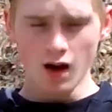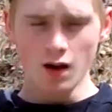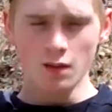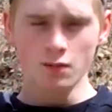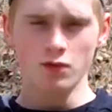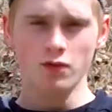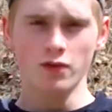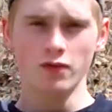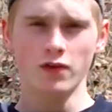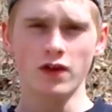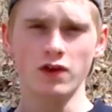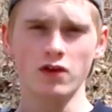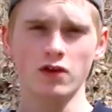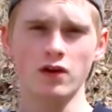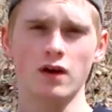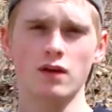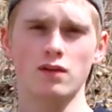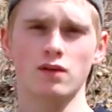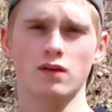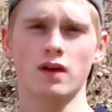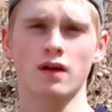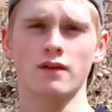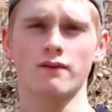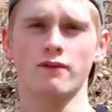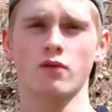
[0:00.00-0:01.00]
Um, so thank you
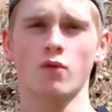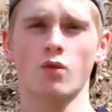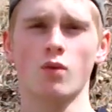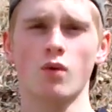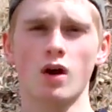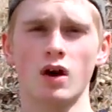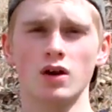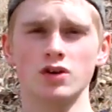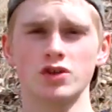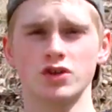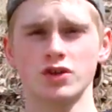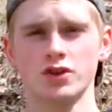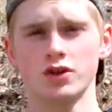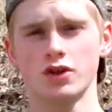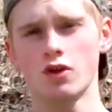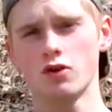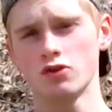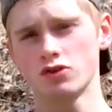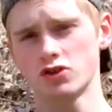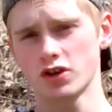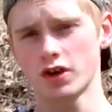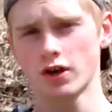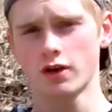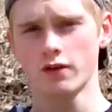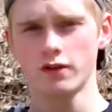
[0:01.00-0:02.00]
guys again for watching.
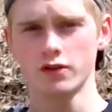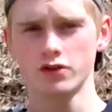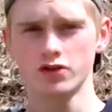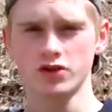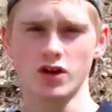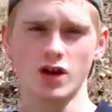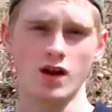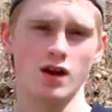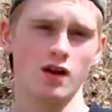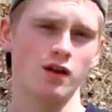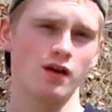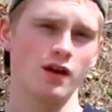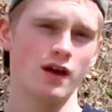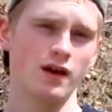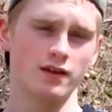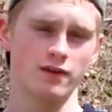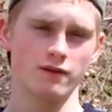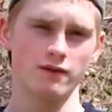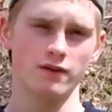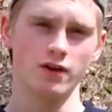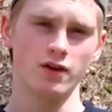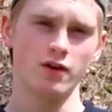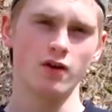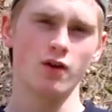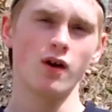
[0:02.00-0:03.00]
Go check out the channel,
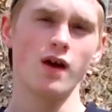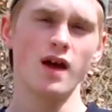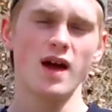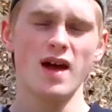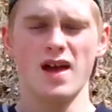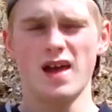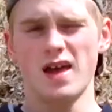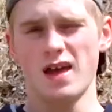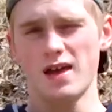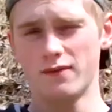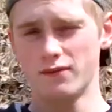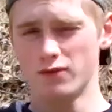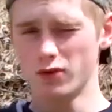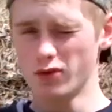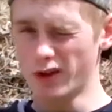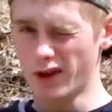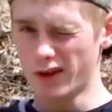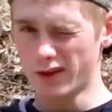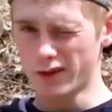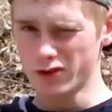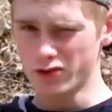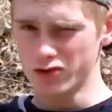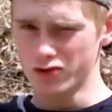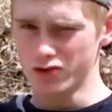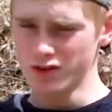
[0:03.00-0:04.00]
like the video if you
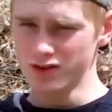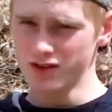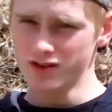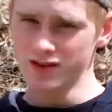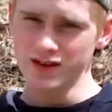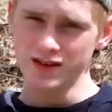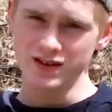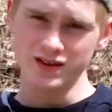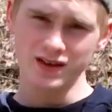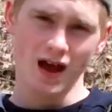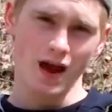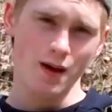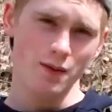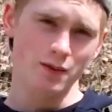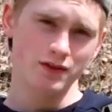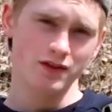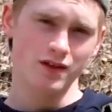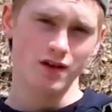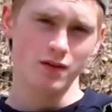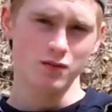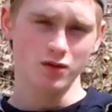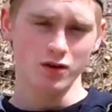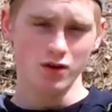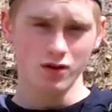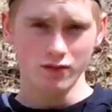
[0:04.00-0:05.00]
like the shooting test. Comment
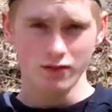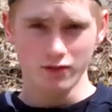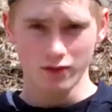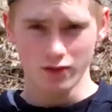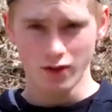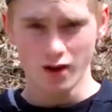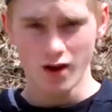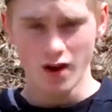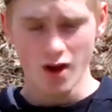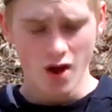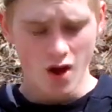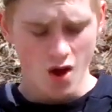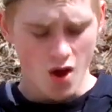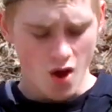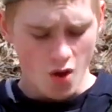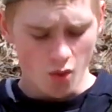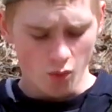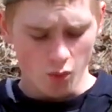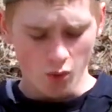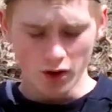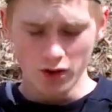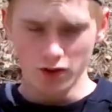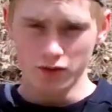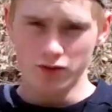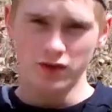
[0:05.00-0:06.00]
down below for
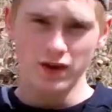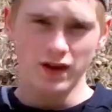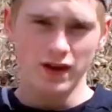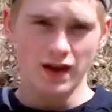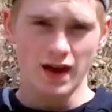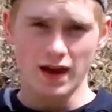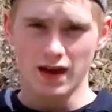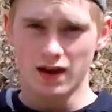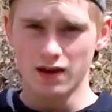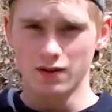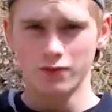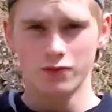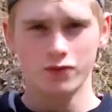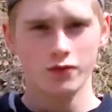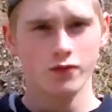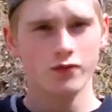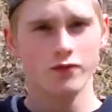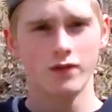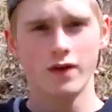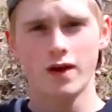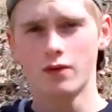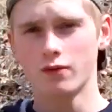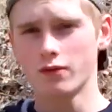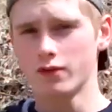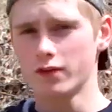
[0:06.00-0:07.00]
what you think I can
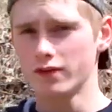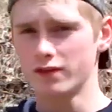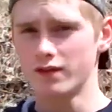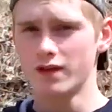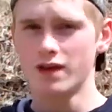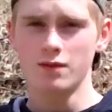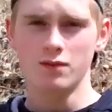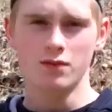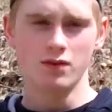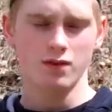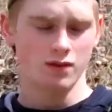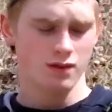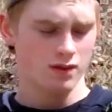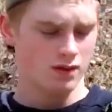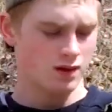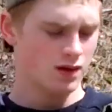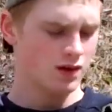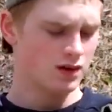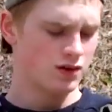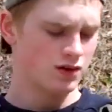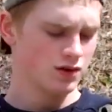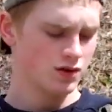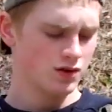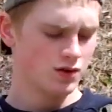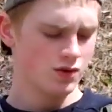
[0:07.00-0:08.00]
improve on, what the team
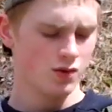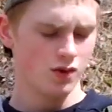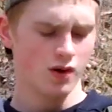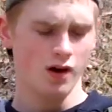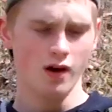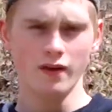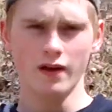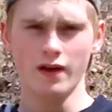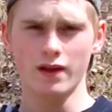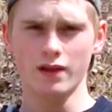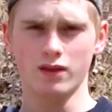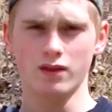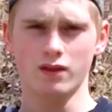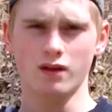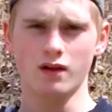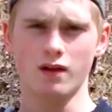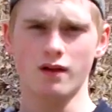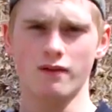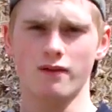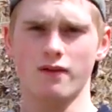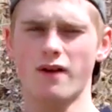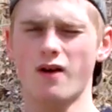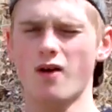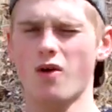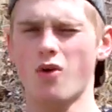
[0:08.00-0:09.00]
can do, all that
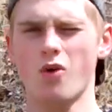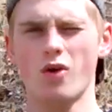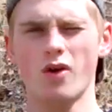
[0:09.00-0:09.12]
stuff.